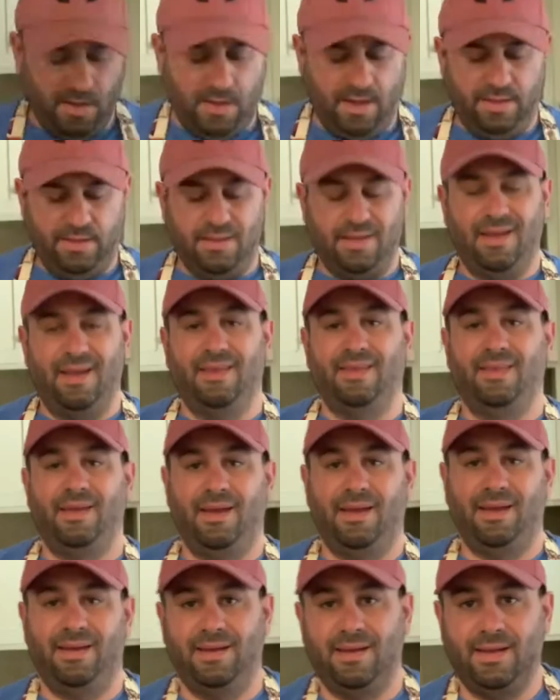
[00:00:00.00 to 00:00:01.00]
right, and
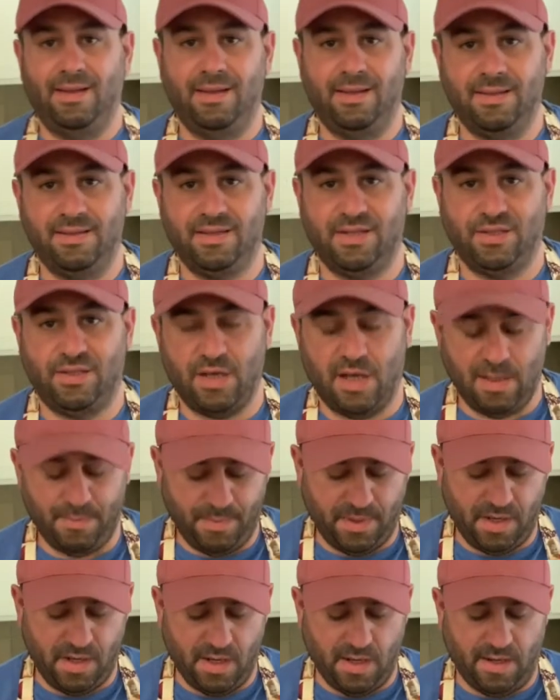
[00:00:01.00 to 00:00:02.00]
then to top
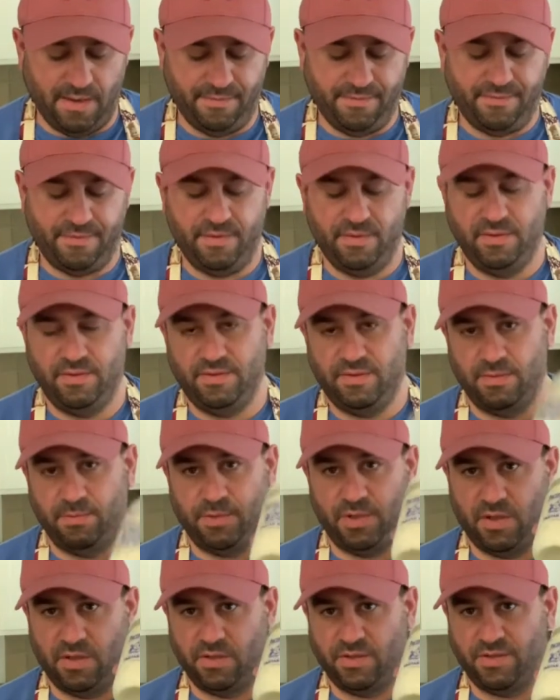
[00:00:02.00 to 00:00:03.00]
it off, some
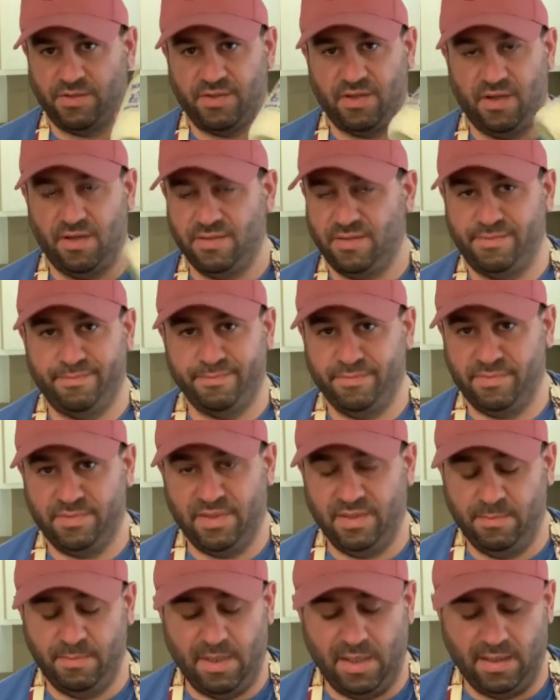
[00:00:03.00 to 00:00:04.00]
tartar sauce.
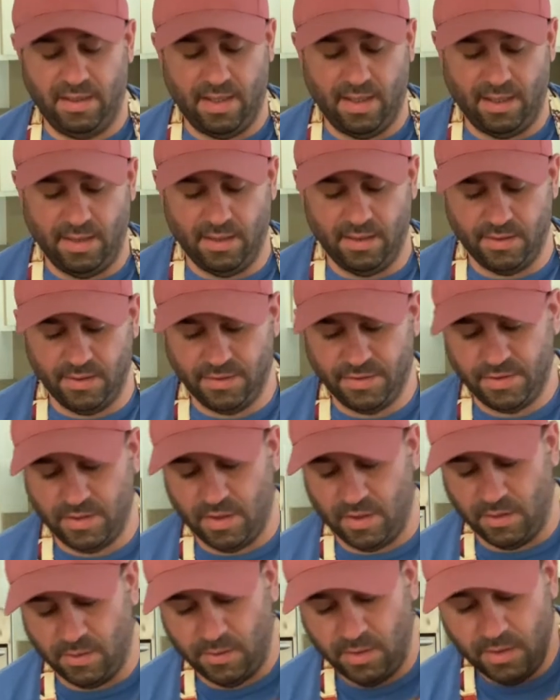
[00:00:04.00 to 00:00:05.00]
Didn't make that either.
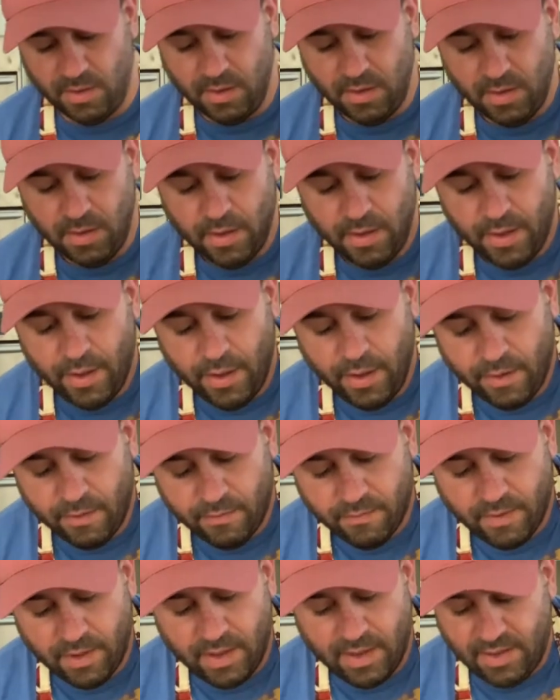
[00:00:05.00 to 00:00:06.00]
So
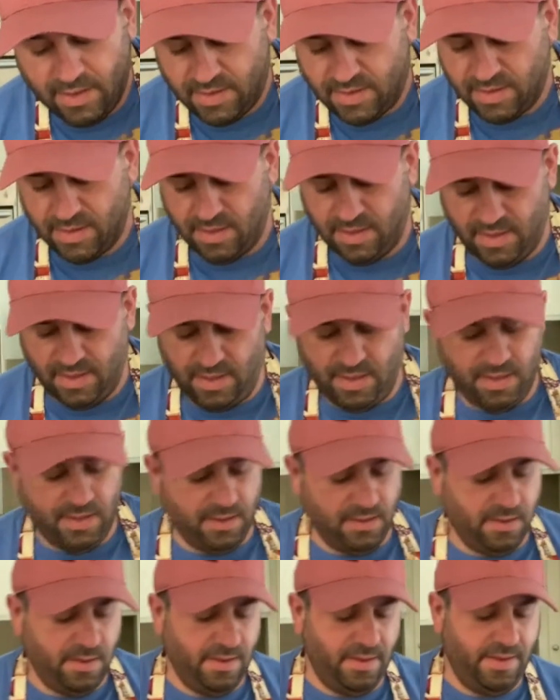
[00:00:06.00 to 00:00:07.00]
right
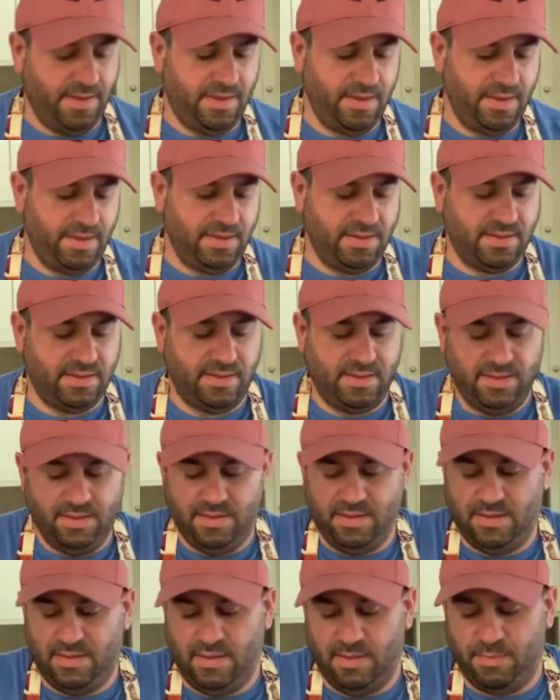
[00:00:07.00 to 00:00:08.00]
there, this
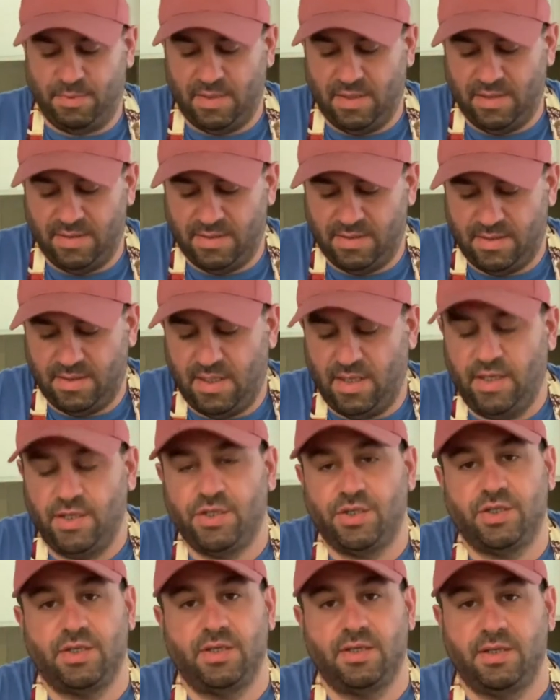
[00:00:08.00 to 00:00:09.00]
is the
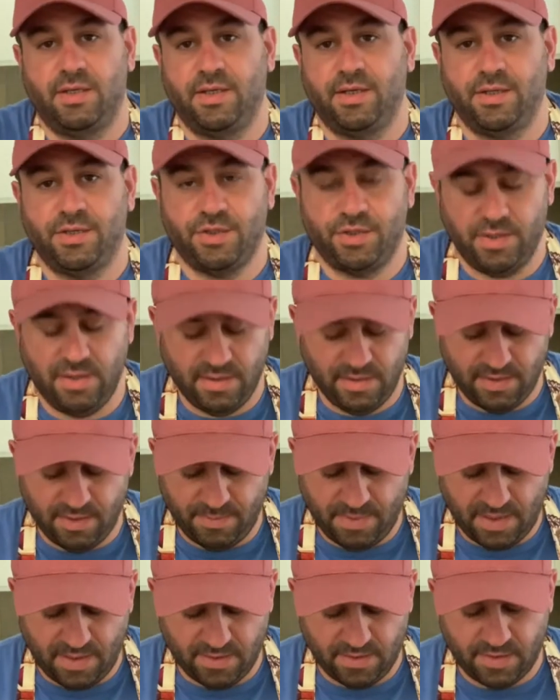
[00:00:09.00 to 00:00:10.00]
presentation she is
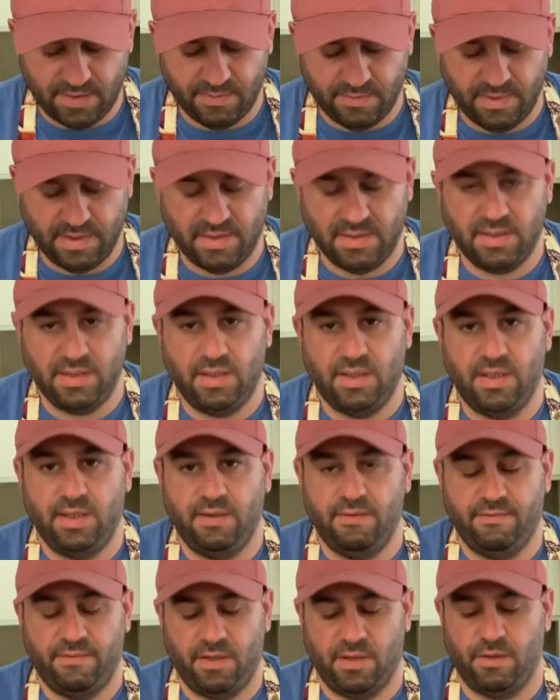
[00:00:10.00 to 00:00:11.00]
about to
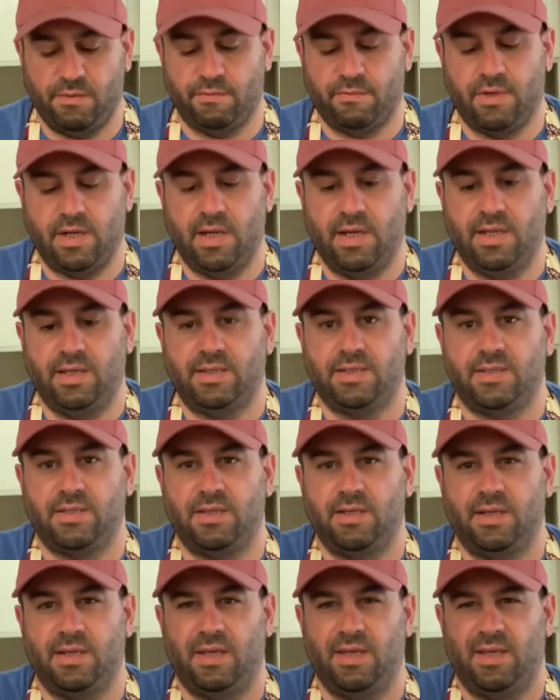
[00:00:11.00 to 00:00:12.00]
receive. Right
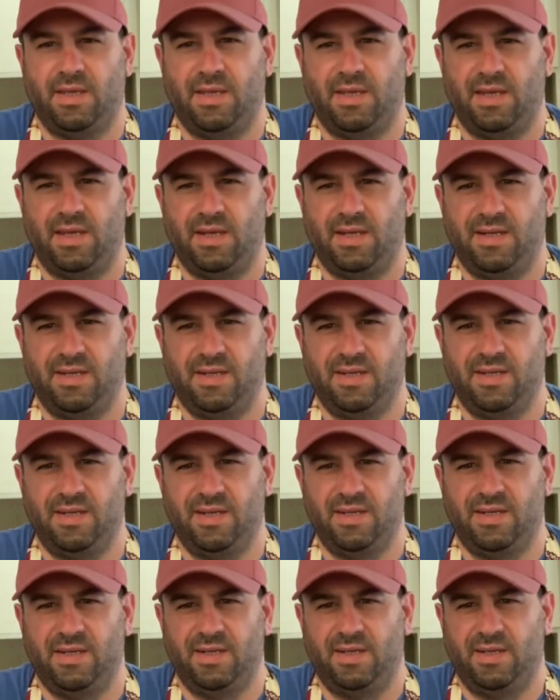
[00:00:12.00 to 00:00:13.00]
there.
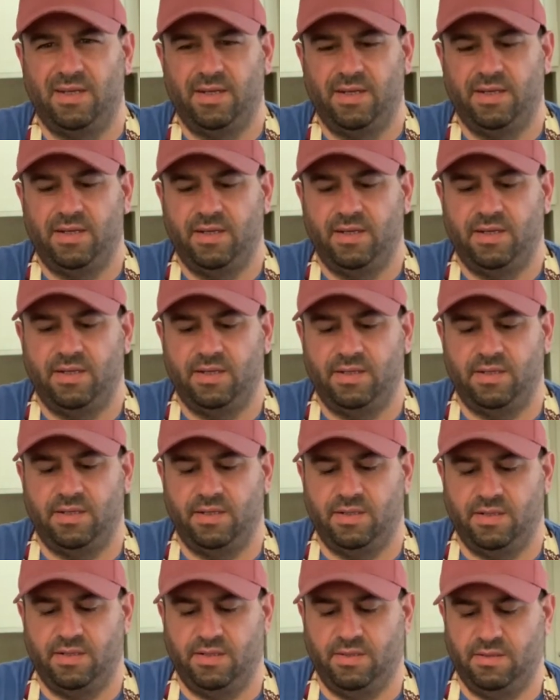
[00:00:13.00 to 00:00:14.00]

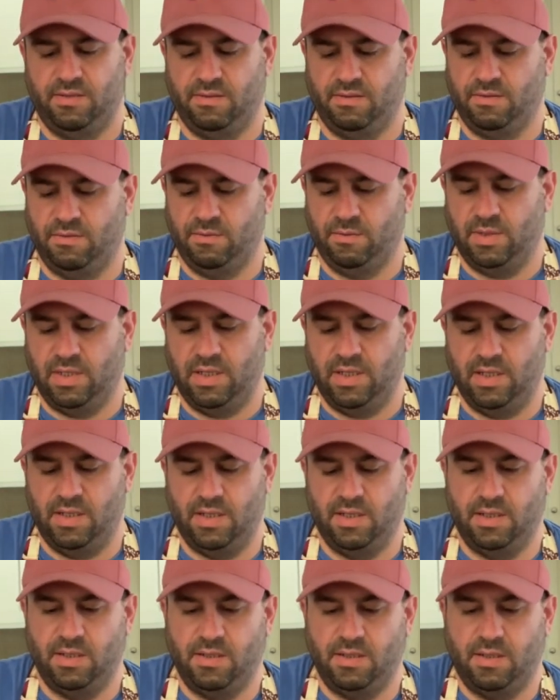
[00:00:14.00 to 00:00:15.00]

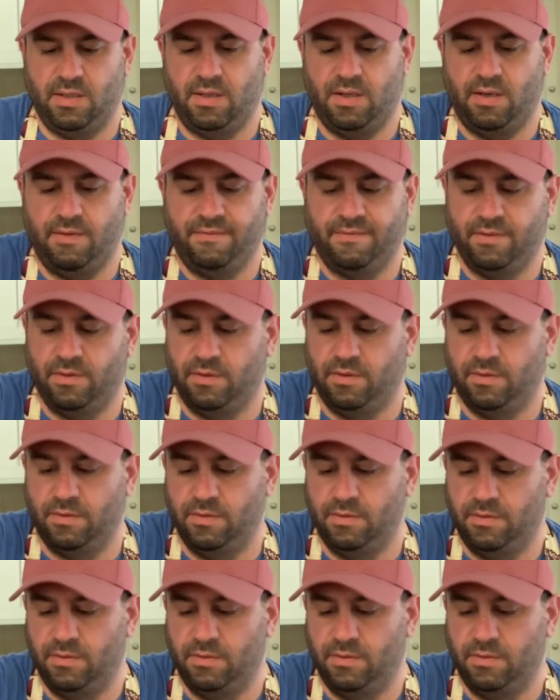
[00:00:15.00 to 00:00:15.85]
Oh, awful.